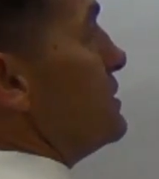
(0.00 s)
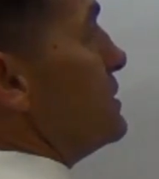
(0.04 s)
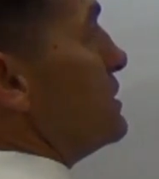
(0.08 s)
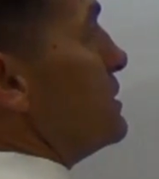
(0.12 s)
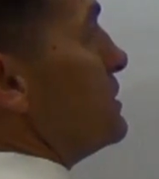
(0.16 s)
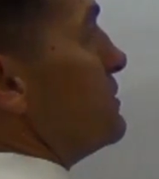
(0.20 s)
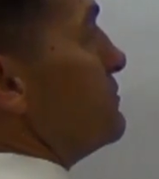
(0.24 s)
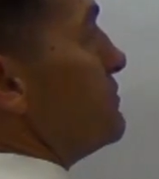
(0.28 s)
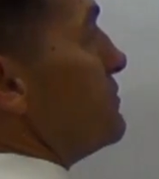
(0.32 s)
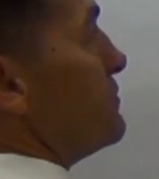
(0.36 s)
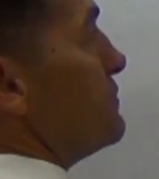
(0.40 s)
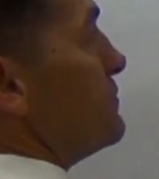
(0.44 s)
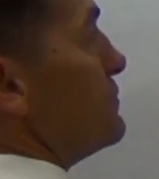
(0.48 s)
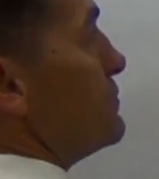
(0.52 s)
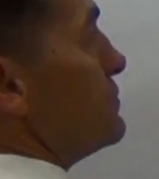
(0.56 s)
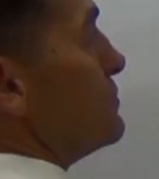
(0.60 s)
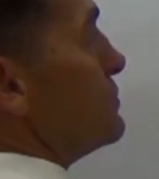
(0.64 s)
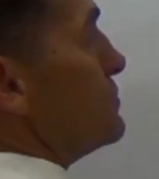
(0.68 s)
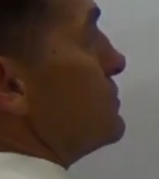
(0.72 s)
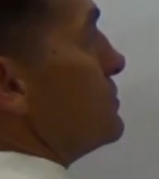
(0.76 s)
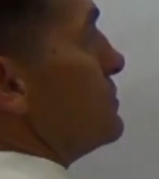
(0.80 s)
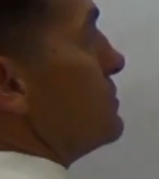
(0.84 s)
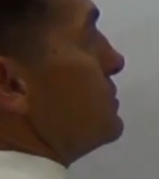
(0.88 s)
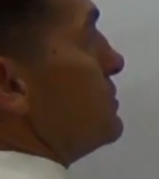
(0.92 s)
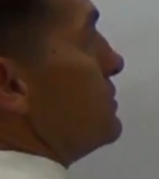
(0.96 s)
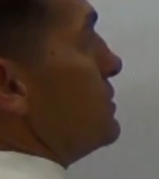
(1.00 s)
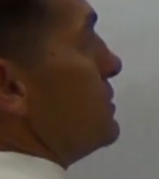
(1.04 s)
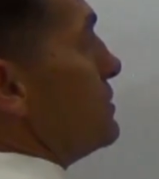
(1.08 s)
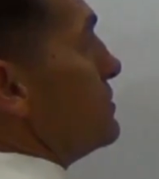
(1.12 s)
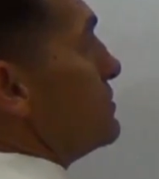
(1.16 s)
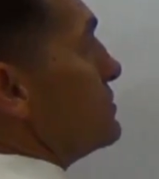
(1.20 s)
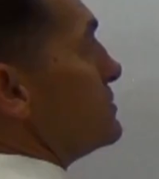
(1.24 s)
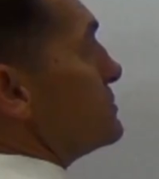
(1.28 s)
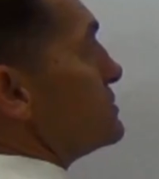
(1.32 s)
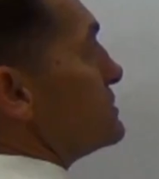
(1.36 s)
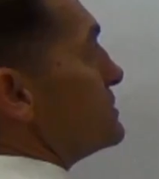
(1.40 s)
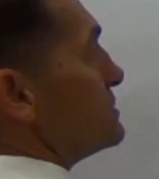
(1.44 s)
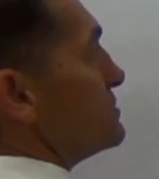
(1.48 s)
over 4,
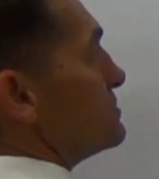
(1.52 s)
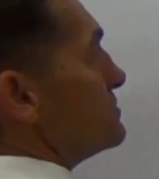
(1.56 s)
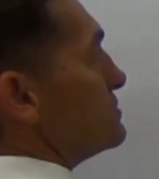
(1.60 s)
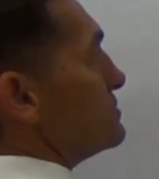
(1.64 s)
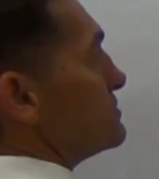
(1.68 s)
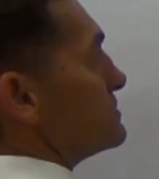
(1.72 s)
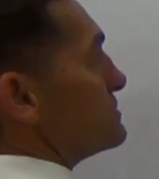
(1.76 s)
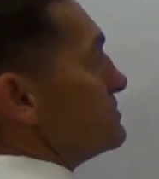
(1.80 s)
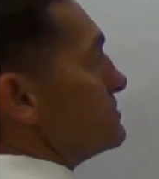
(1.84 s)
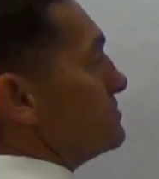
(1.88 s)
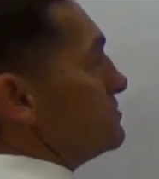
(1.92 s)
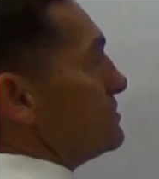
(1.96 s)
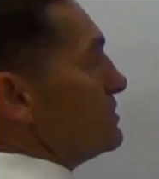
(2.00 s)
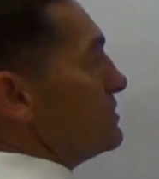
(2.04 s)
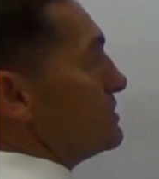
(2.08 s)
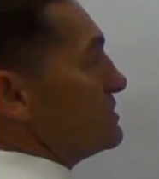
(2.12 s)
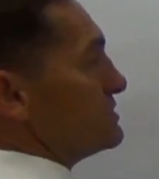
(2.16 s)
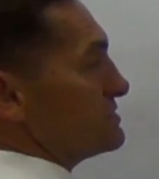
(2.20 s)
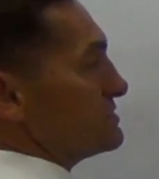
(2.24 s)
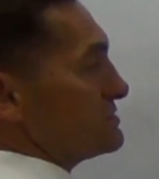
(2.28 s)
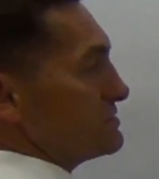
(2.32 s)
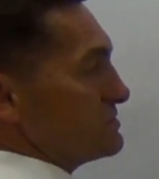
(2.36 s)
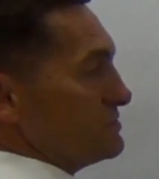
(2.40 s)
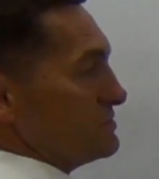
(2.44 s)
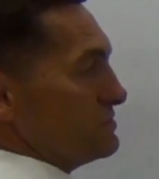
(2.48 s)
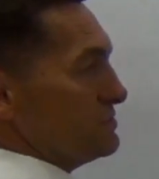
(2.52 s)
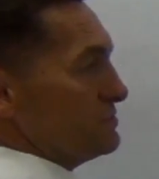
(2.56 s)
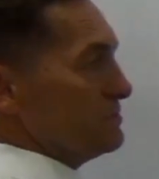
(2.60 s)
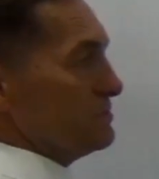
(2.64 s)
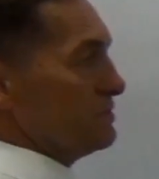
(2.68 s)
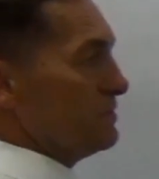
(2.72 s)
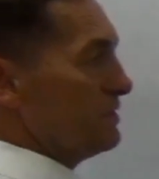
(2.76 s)
which equals minus 2.